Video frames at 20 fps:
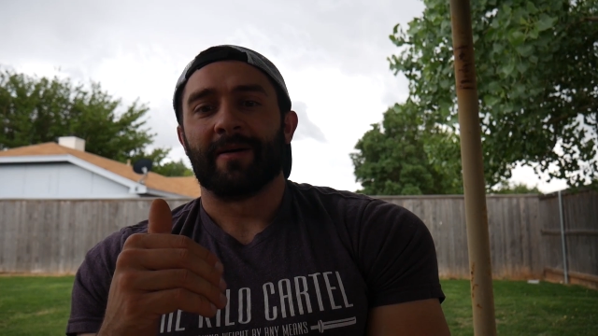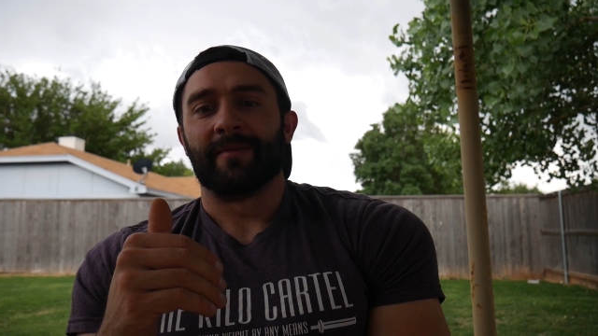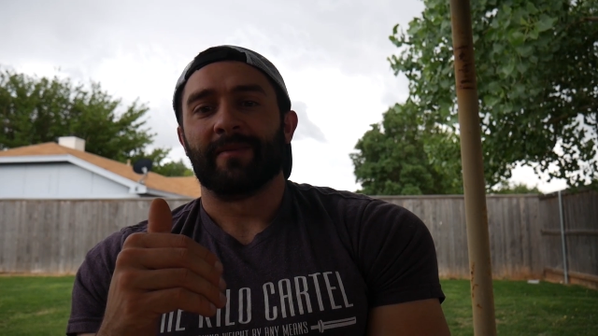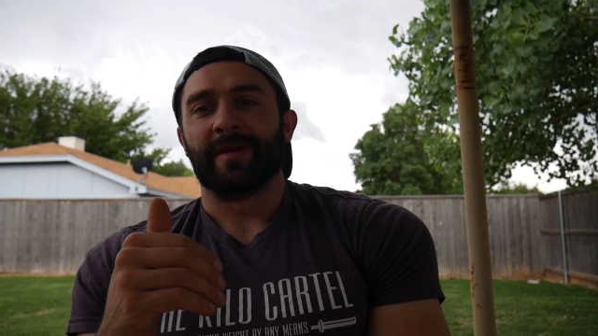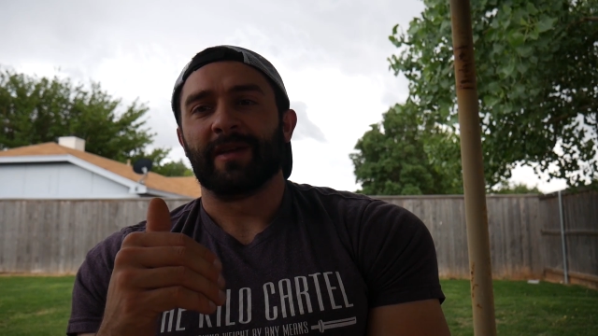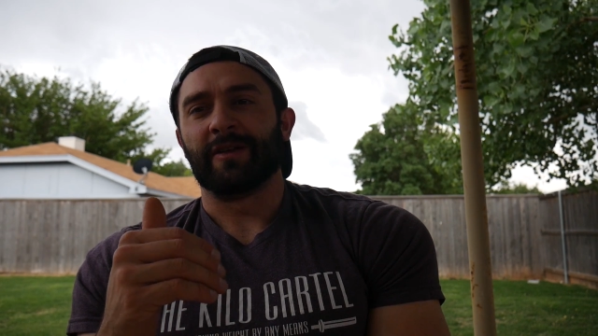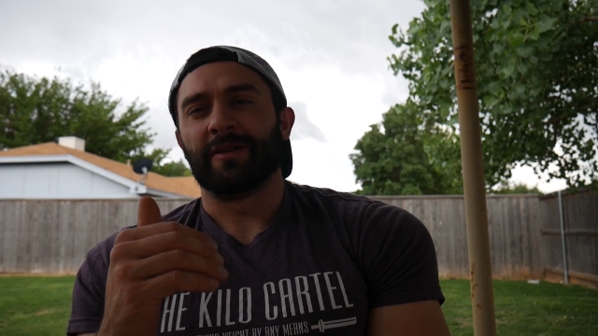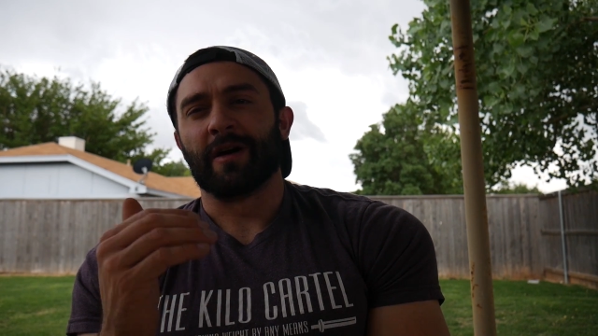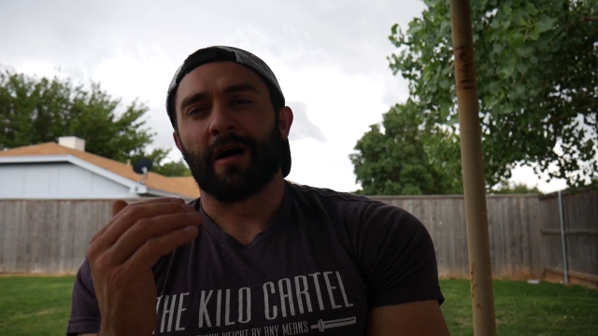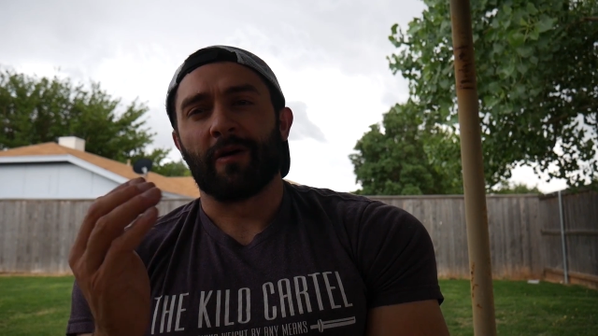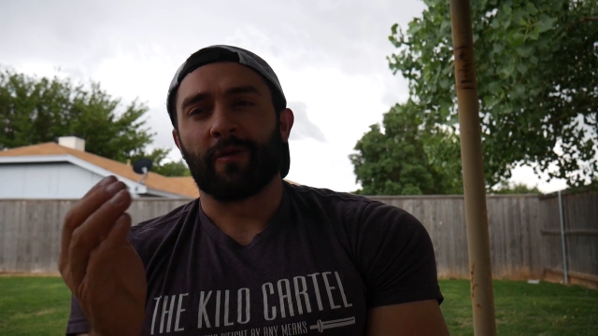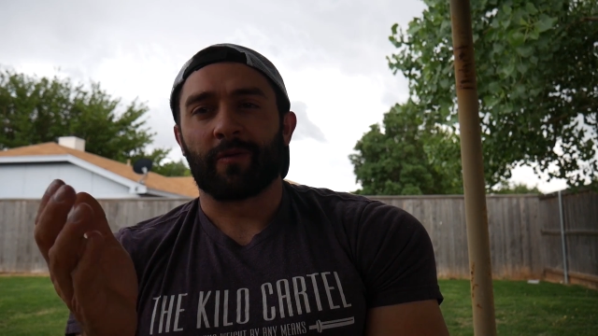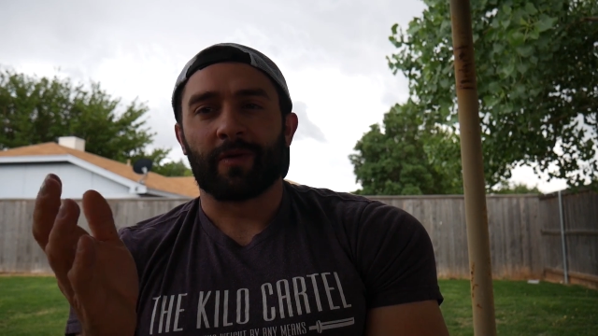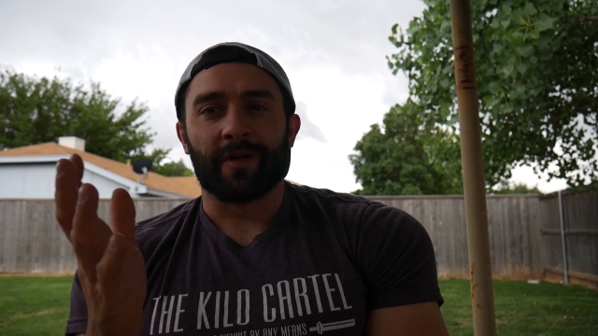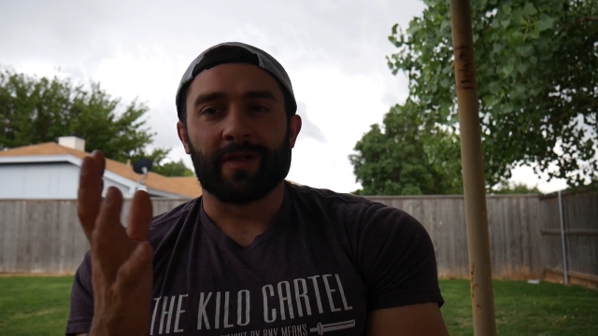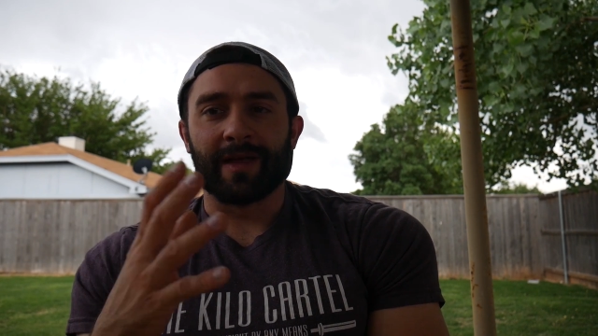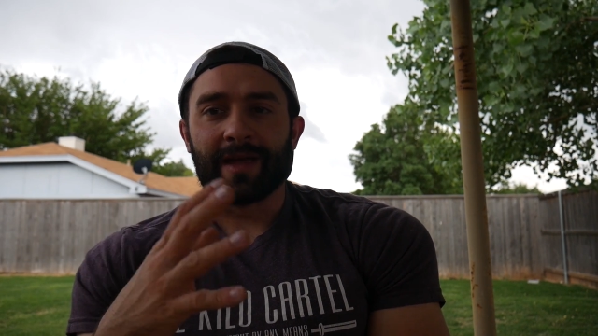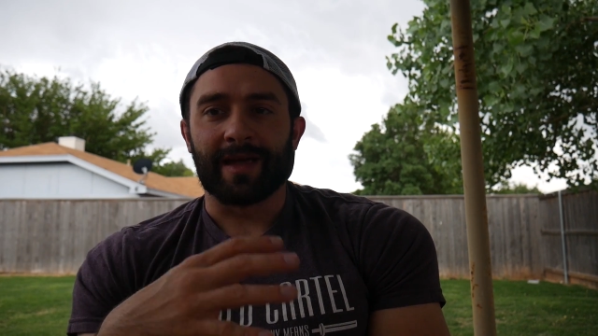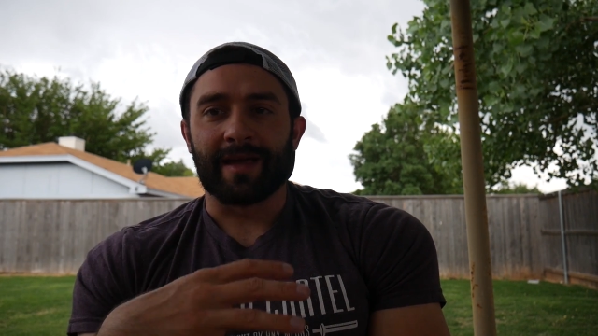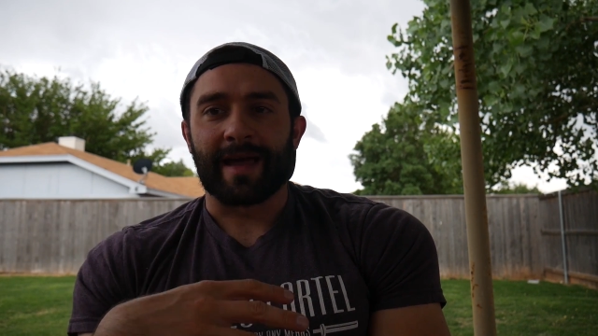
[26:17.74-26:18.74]
You don't
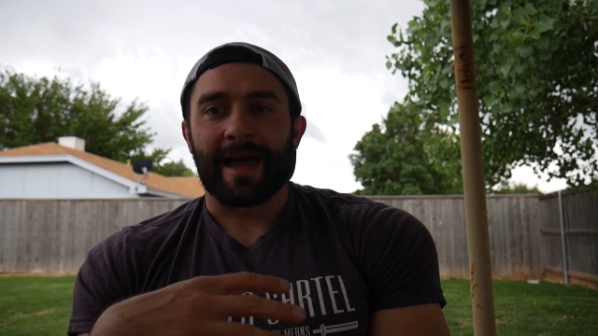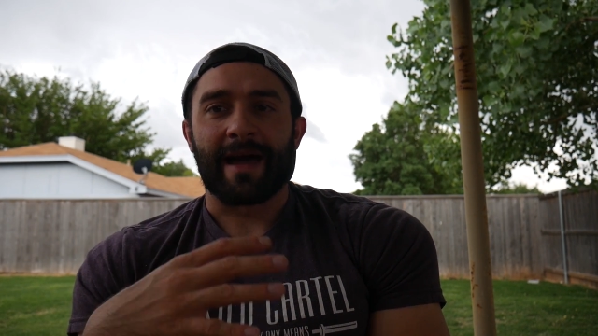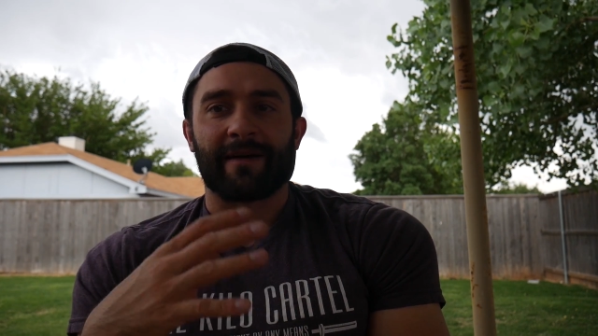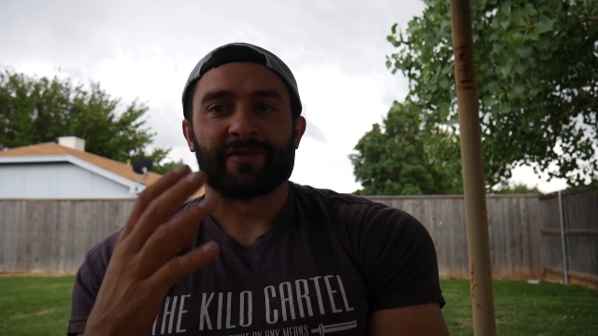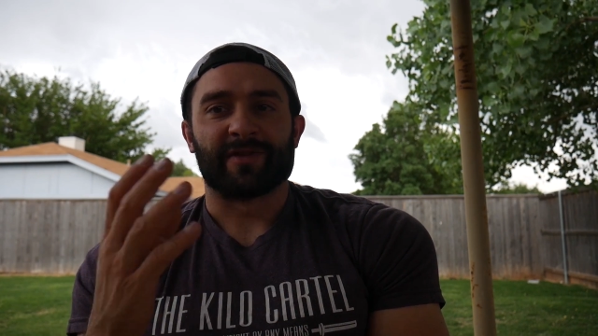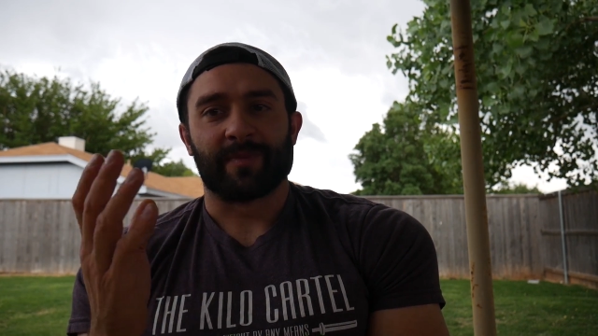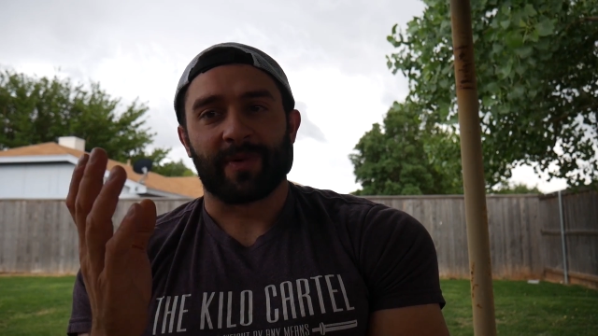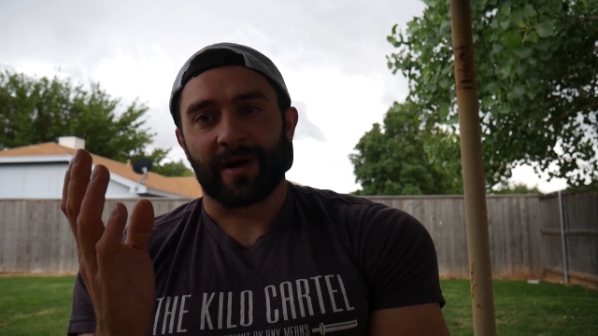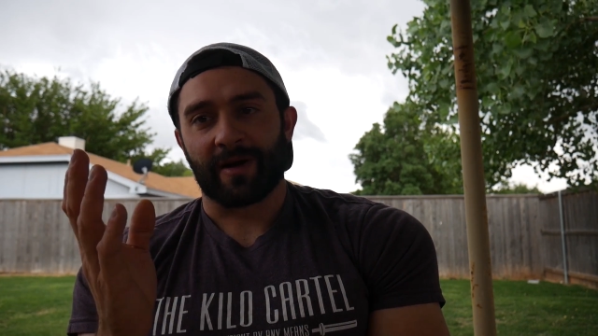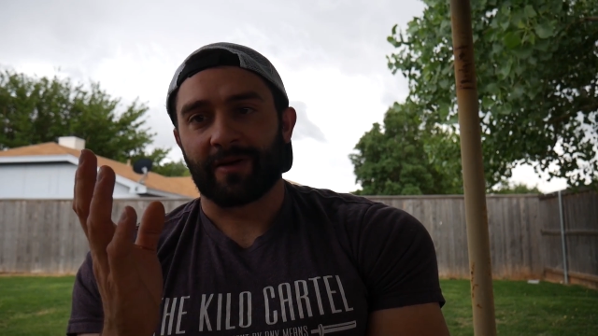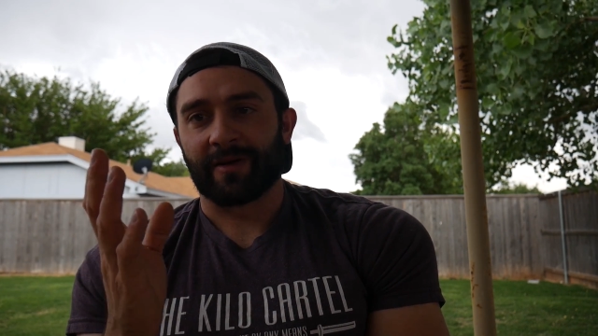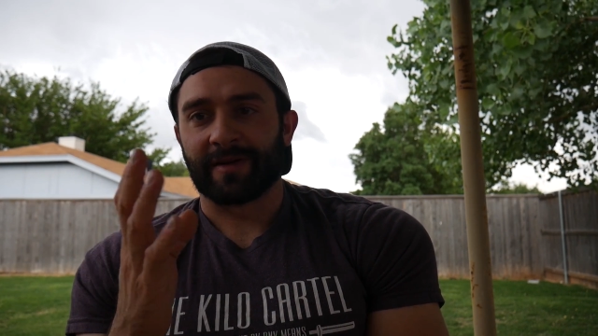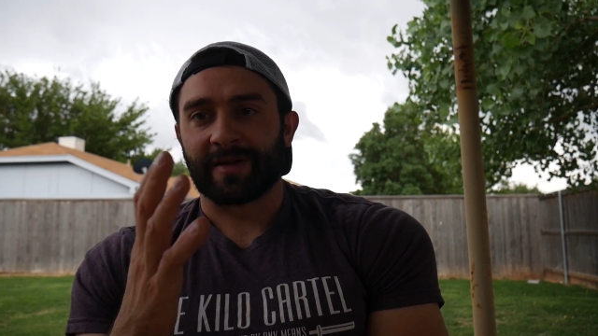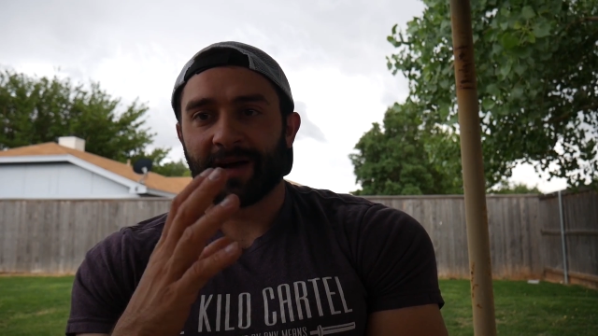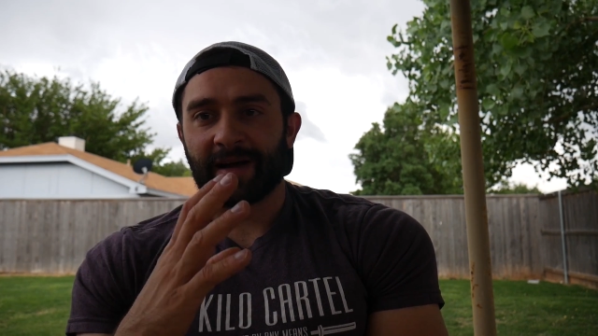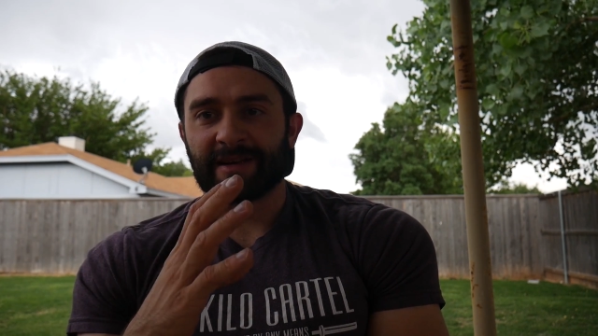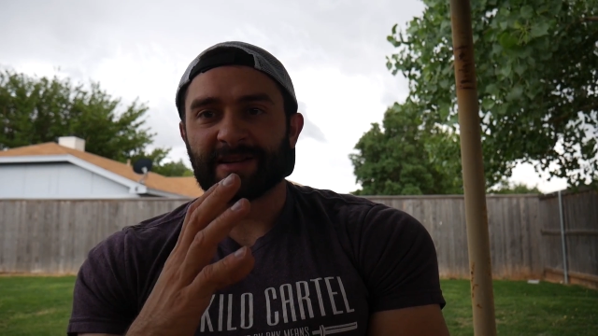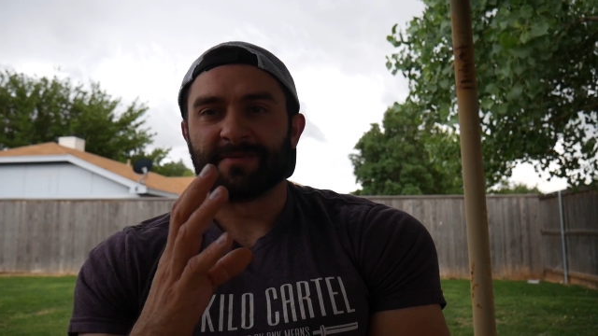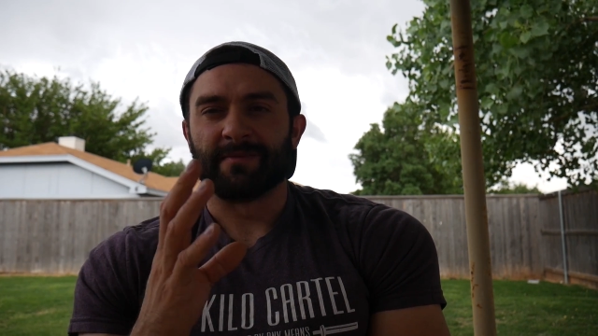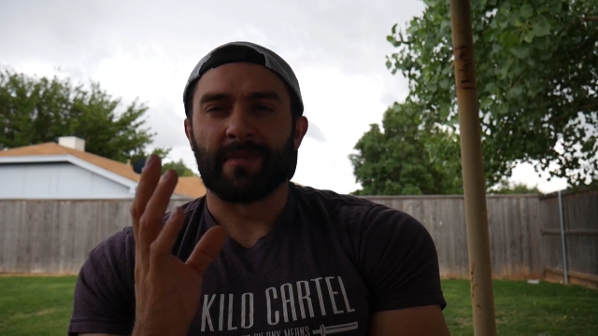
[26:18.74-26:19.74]
really have to
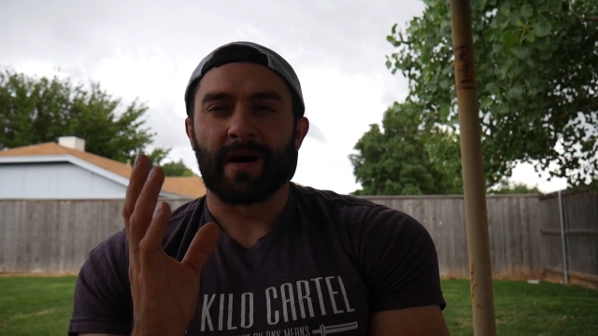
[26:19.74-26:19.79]
prioritize